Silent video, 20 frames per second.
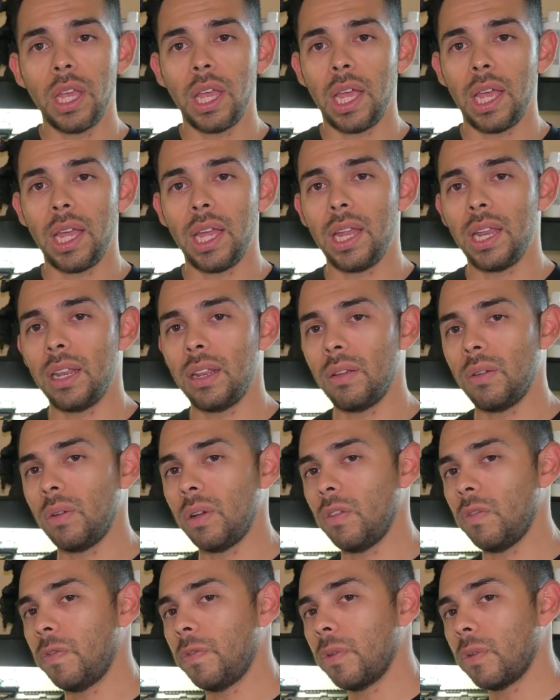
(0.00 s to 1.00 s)
And
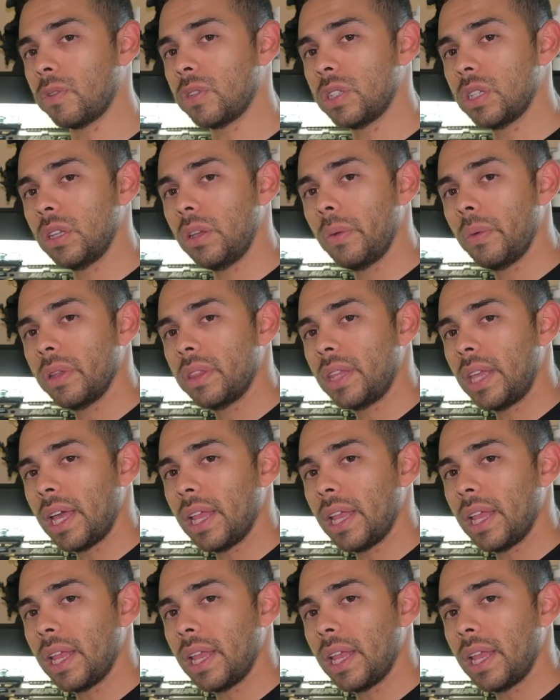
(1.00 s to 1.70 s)
unfortunately with the